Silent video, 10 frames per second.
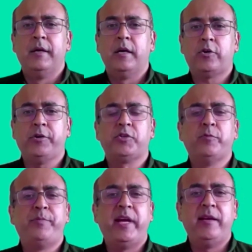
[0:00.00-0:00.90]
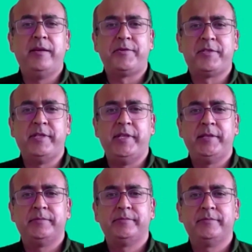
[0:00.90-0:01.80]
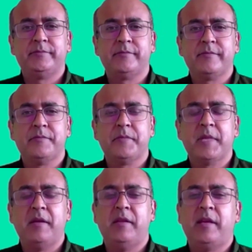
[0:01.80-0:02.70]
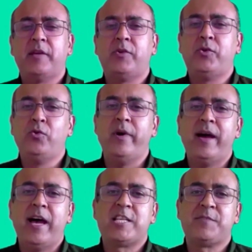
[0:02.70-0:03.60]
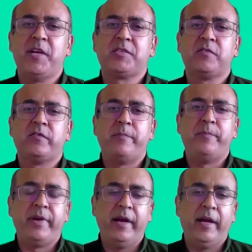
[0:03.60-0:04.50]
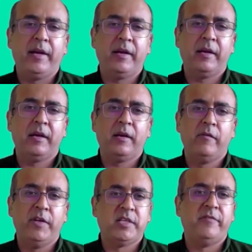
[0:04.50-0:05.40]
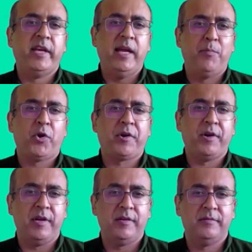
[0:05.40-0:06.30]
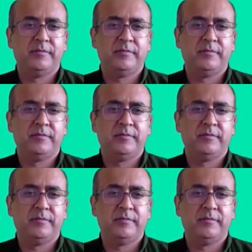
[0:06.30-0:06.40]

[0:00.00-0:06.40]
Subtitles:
According to brain literacy, there are two aspects of the brain which are very important here.